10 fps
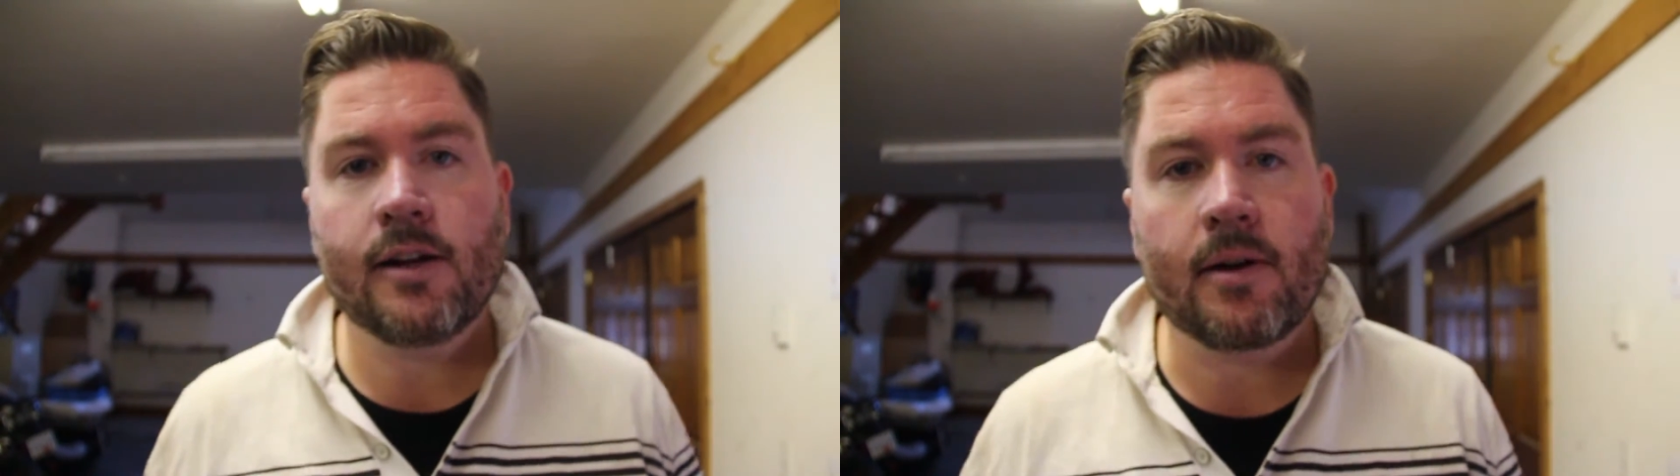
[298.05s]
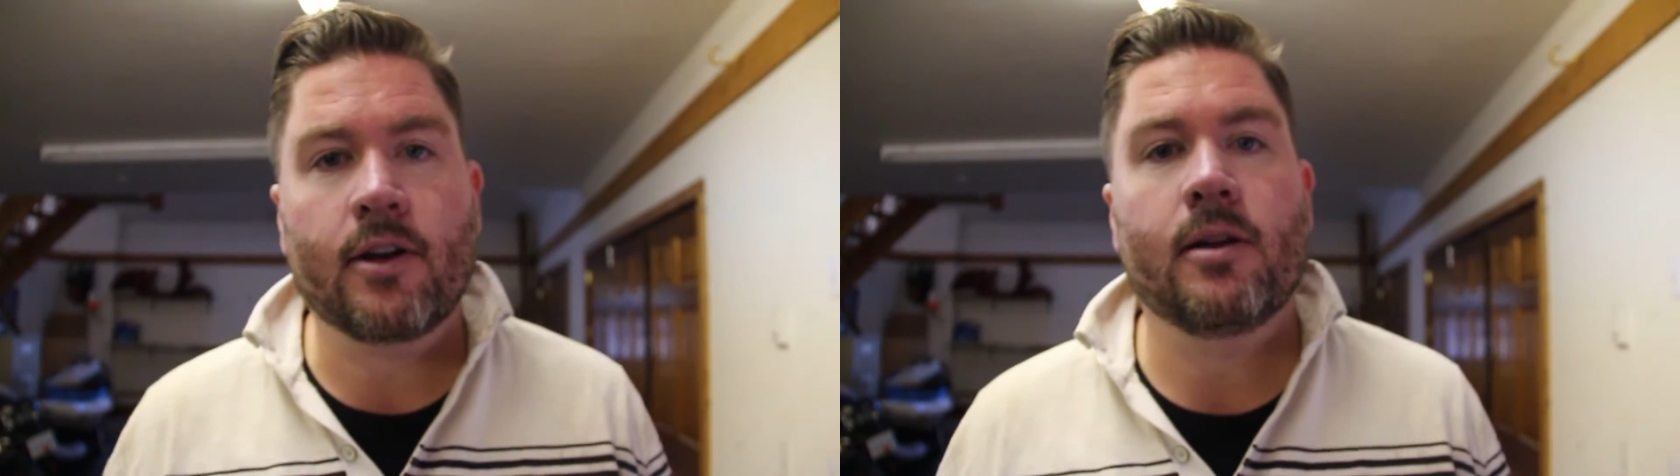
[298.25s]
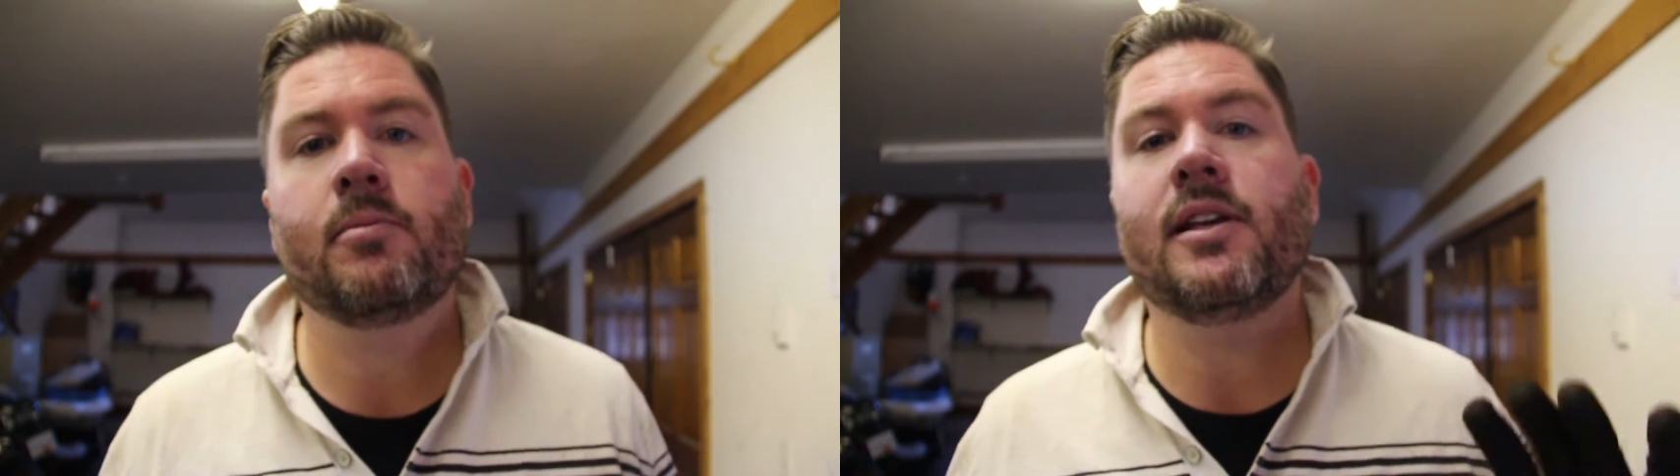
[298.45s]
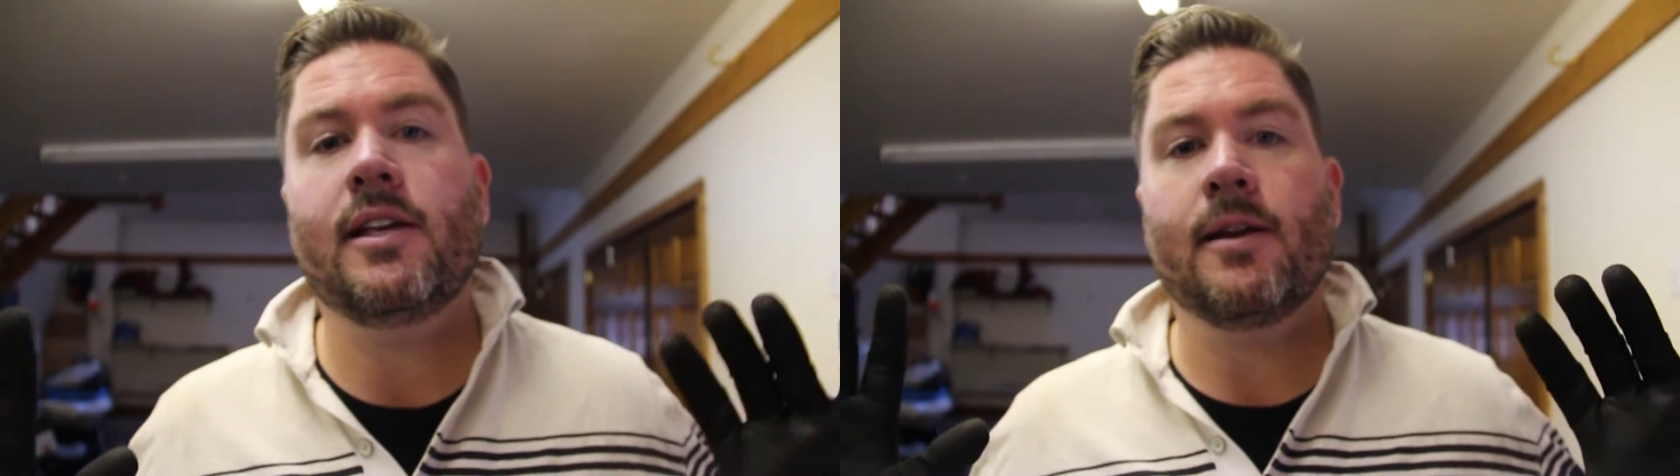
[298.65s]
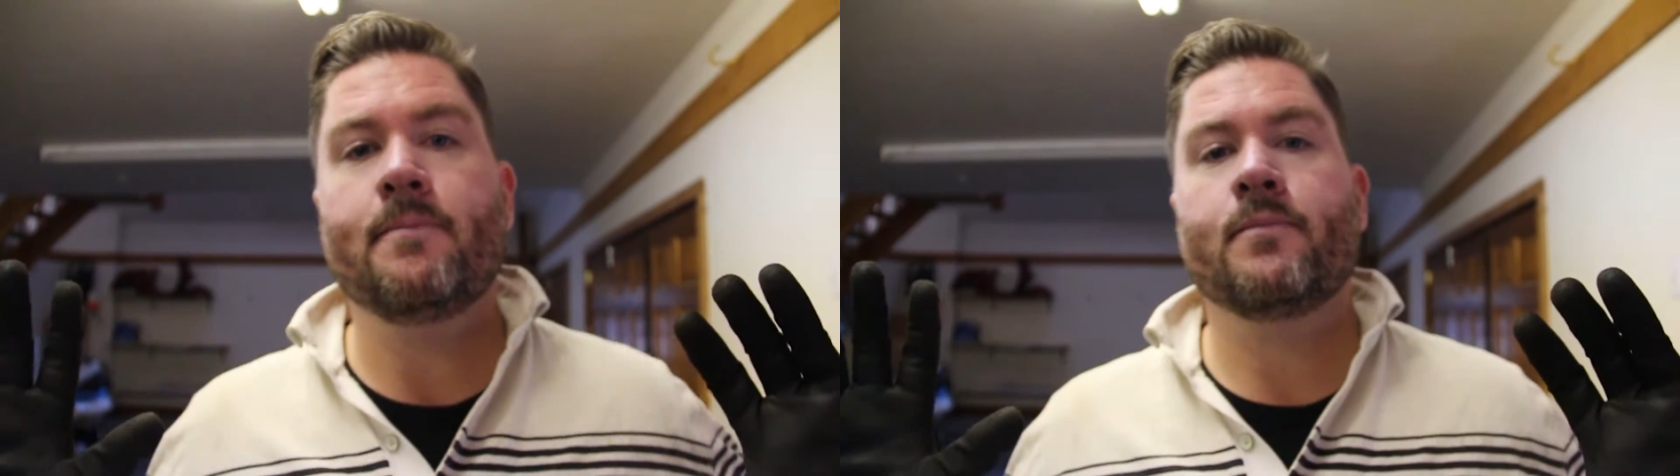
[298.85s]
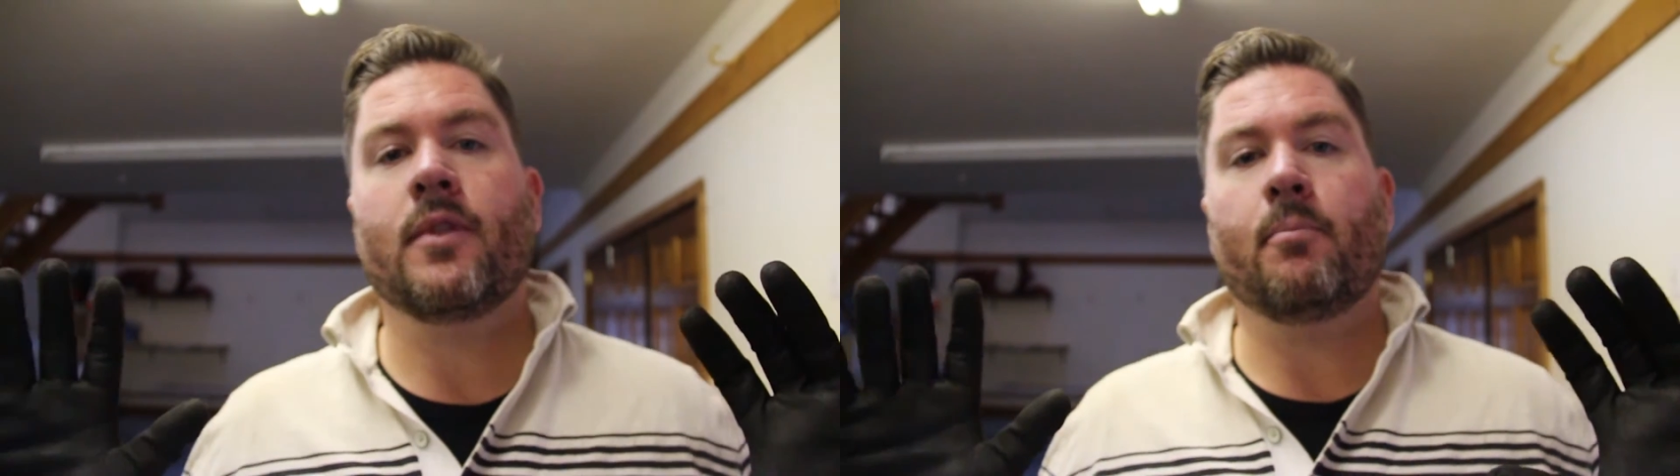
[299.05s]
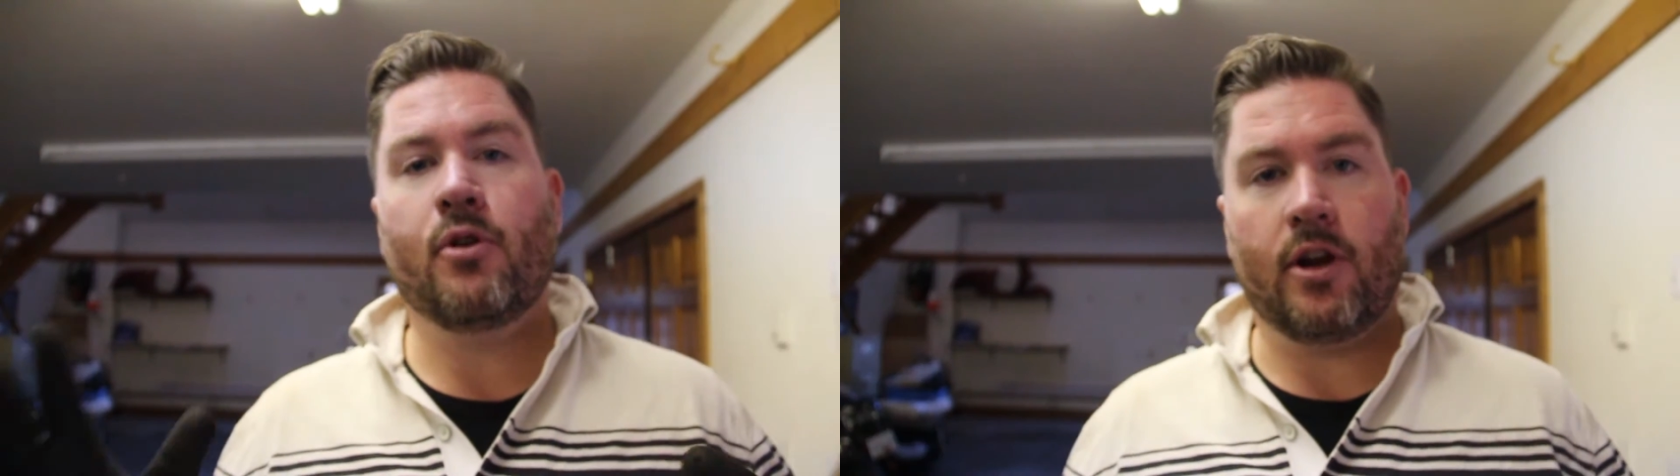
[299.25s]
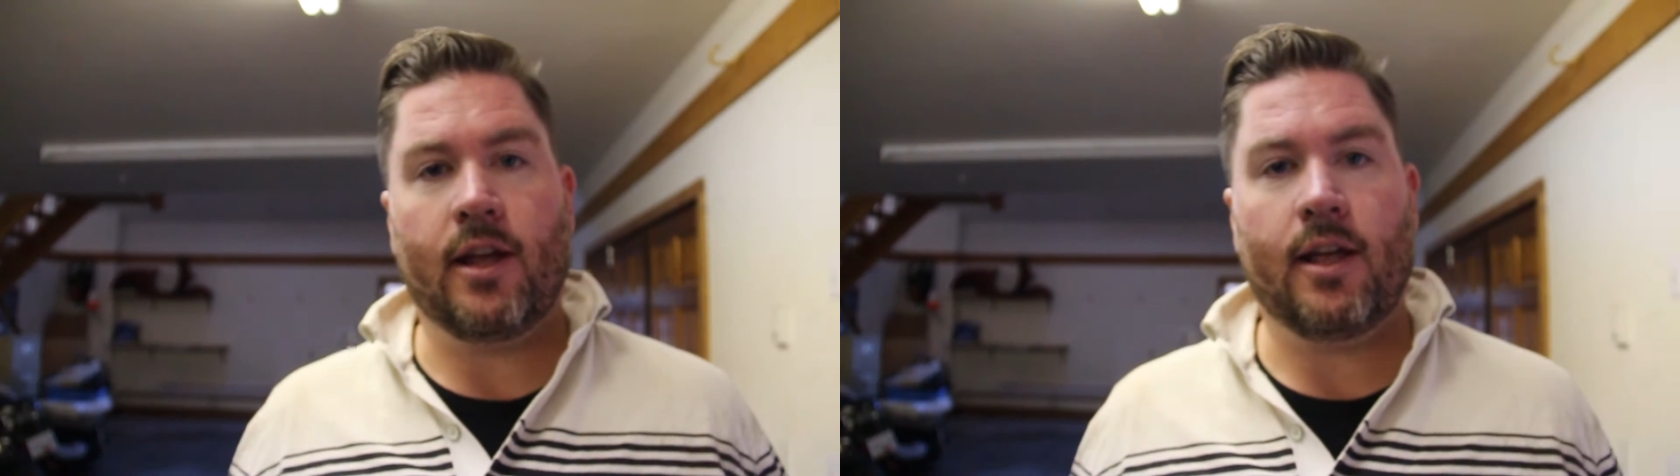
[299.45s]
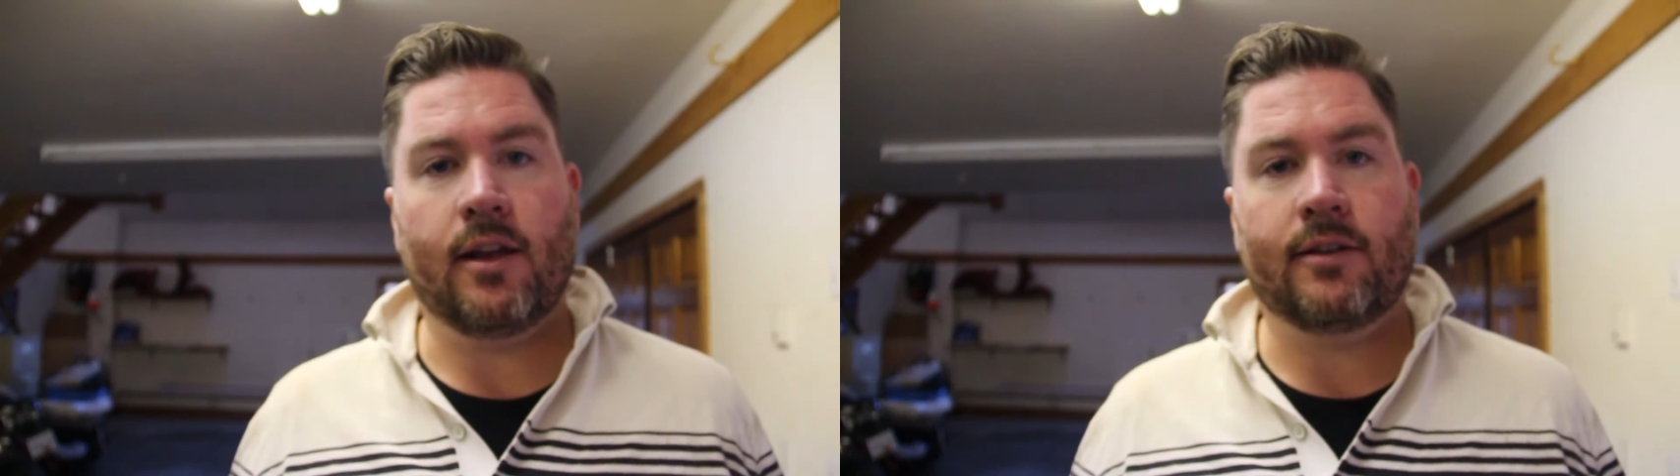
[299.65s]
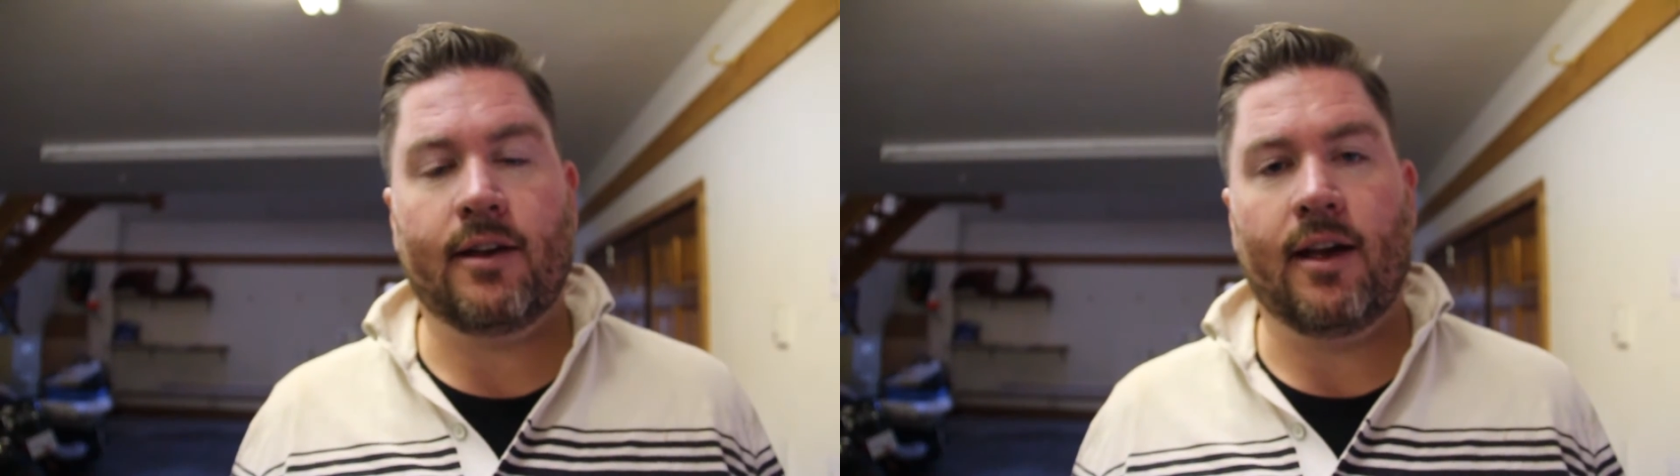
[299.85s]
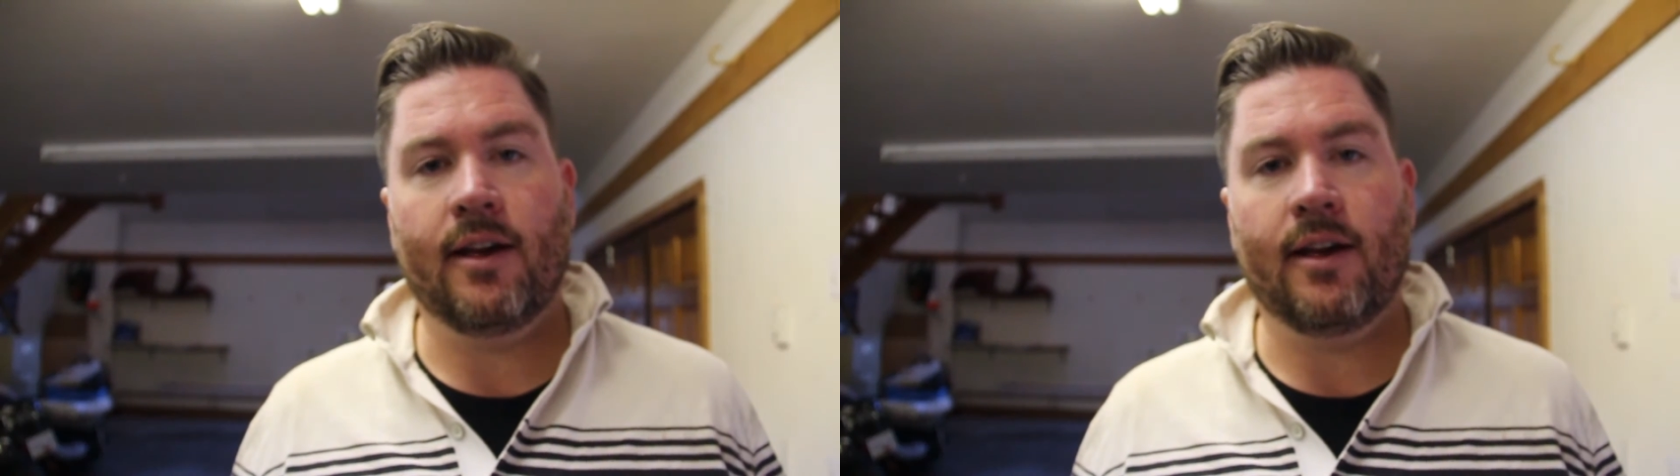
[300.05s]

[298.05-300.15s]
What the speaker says: I'm going to be putting it